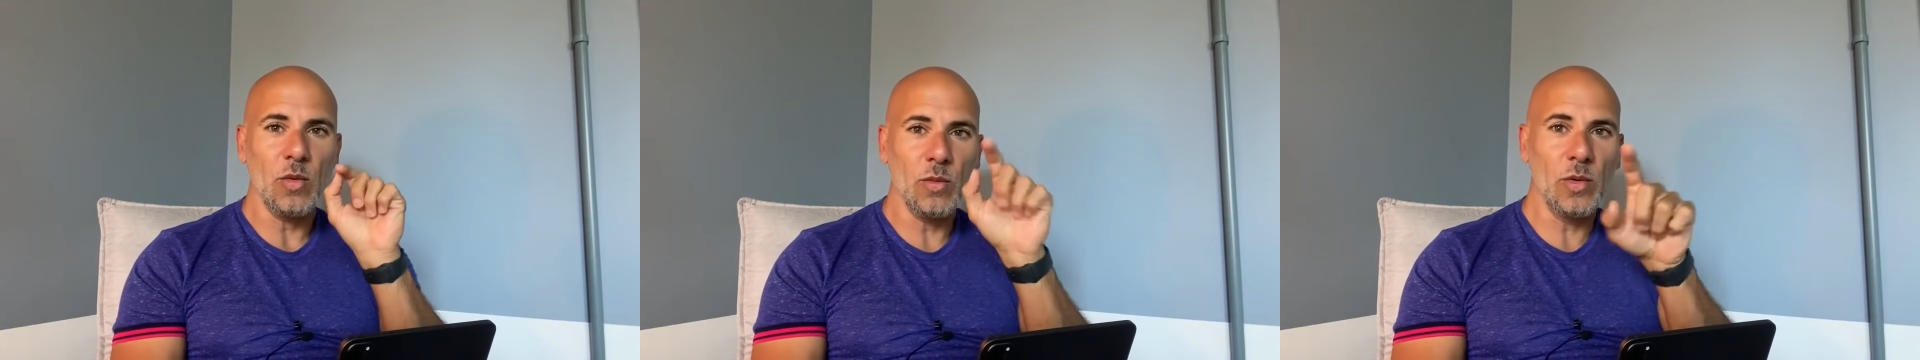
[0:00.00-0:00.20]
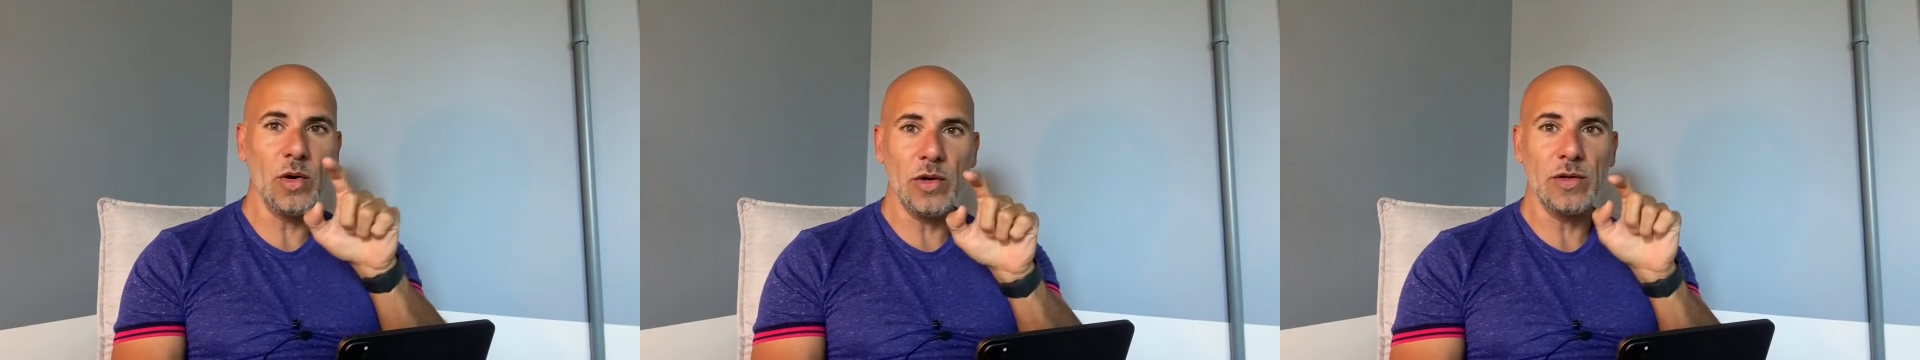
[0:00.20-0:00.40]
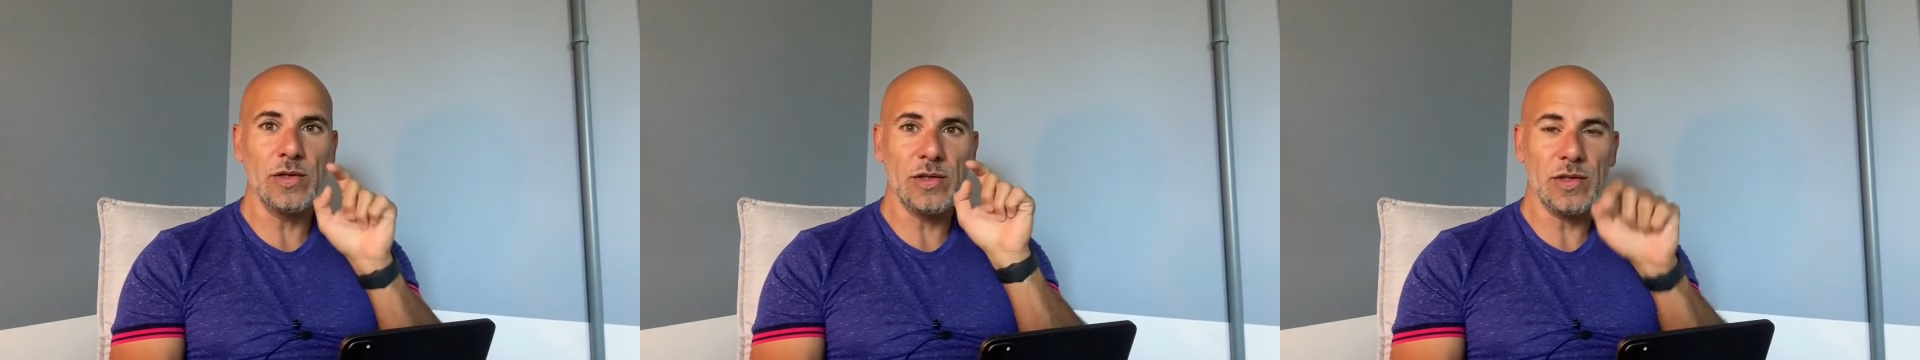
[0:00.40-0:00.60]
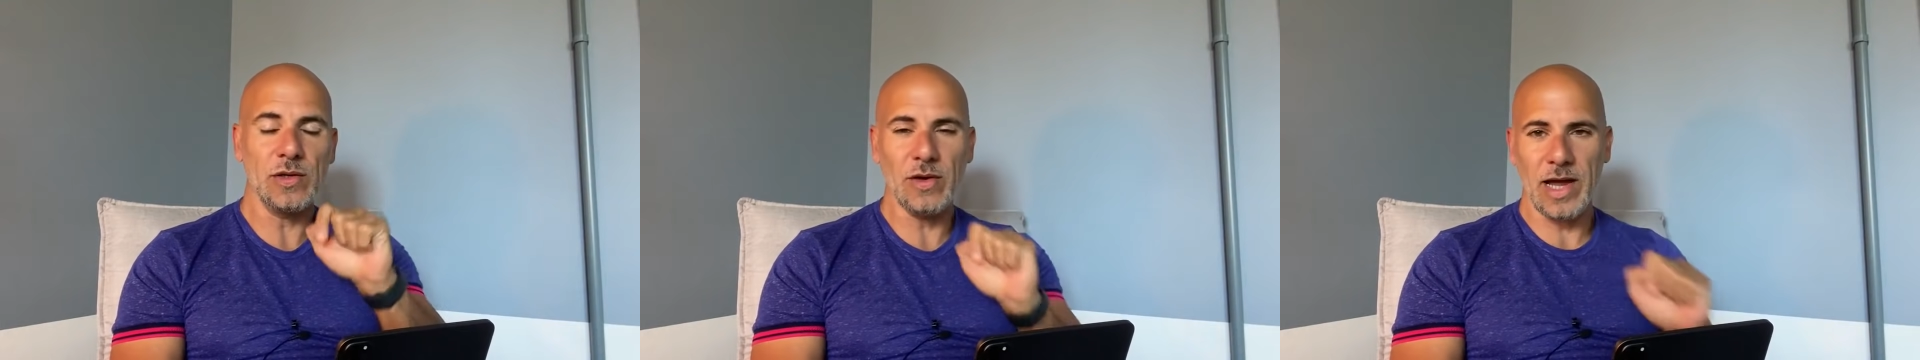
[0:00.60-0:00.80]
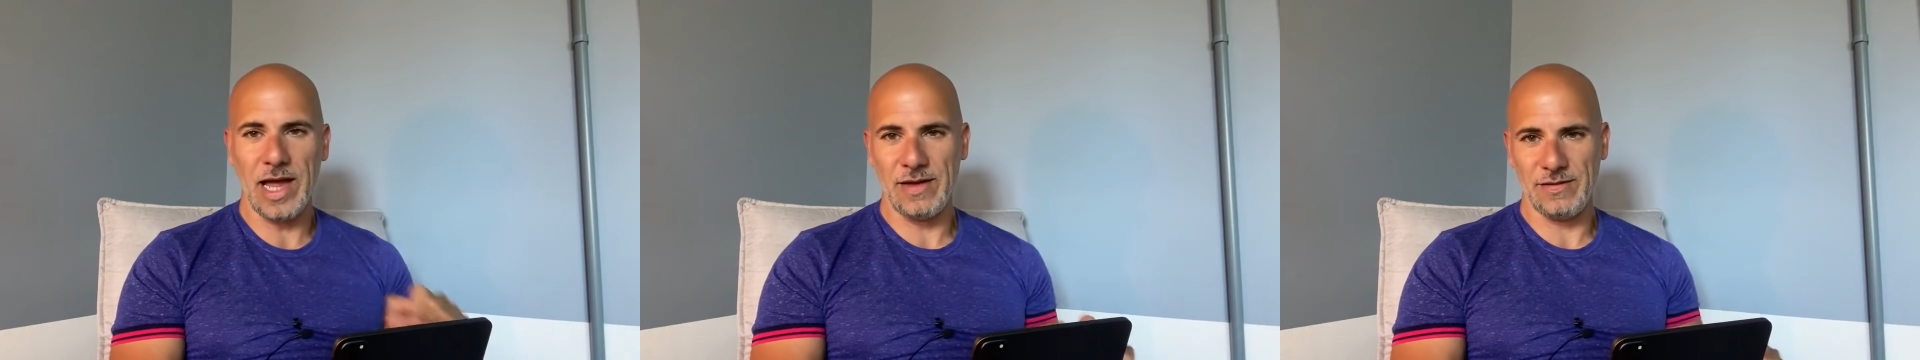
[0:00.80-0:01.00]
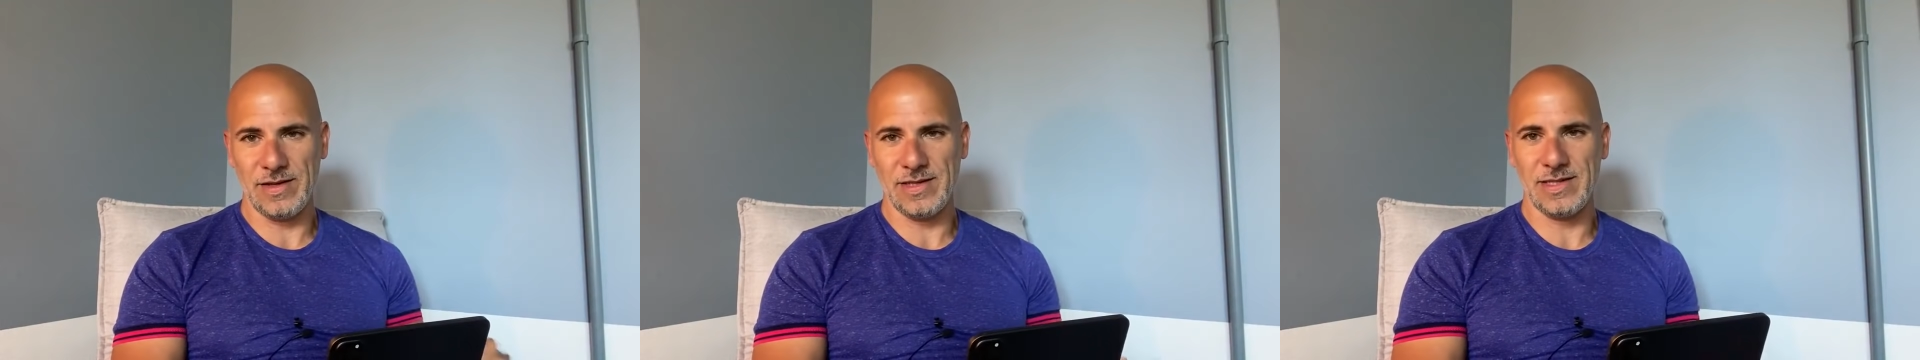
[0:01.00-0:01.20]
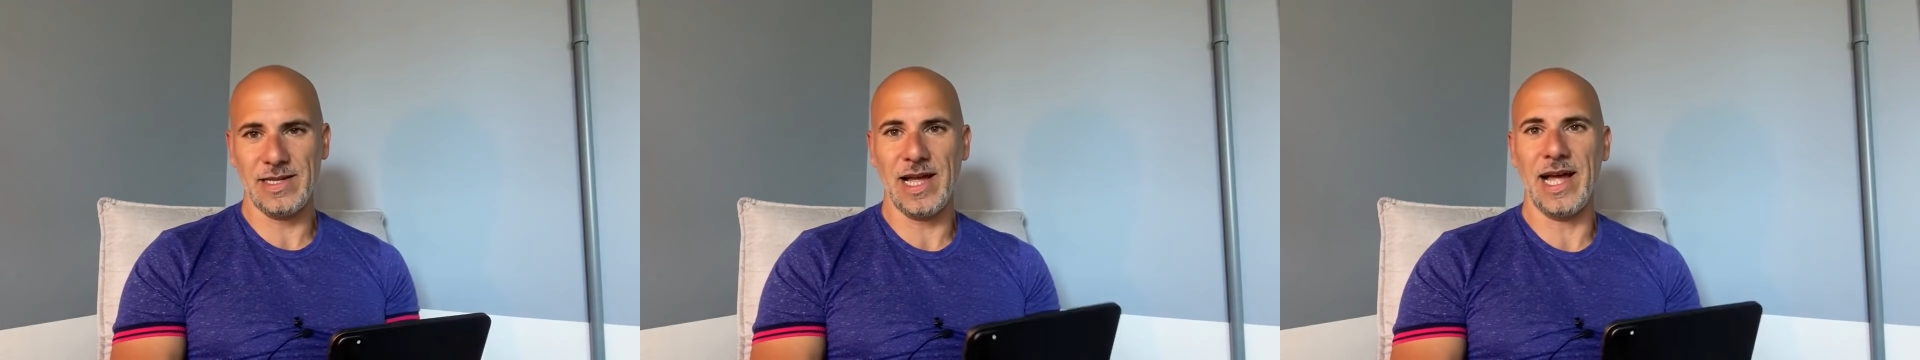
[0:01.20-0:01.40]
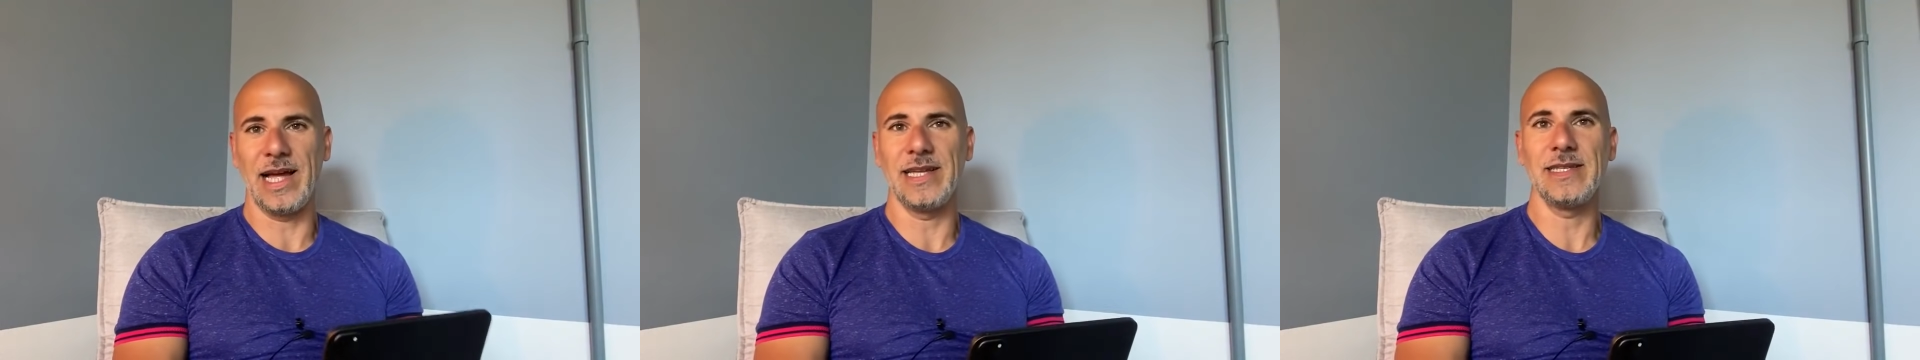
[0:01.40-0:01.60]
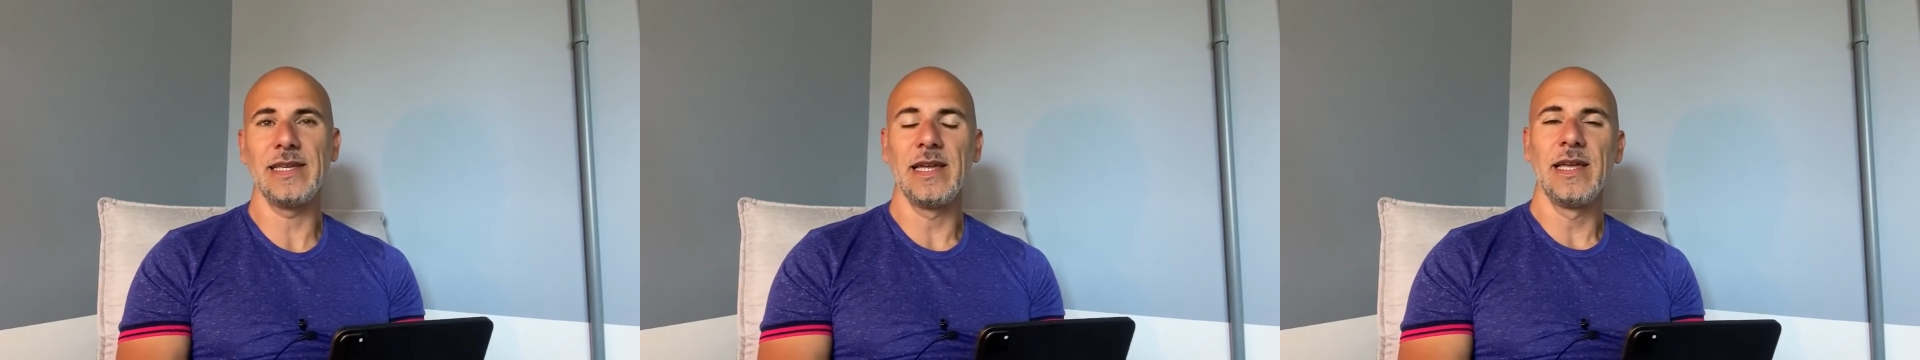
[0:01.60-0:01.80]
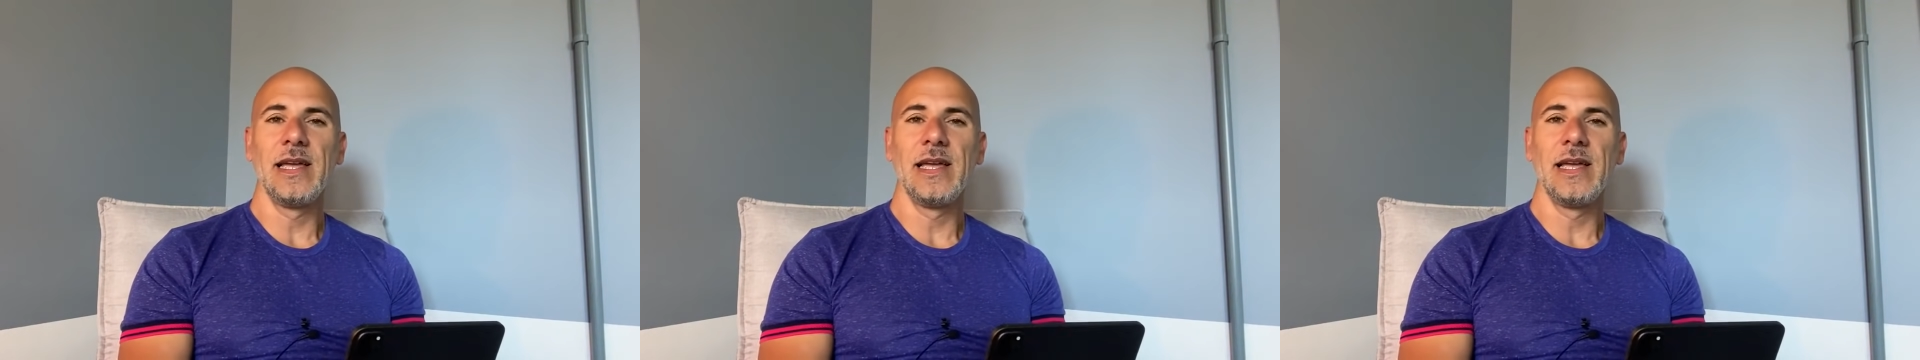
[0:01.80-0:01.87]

wounds you have inside,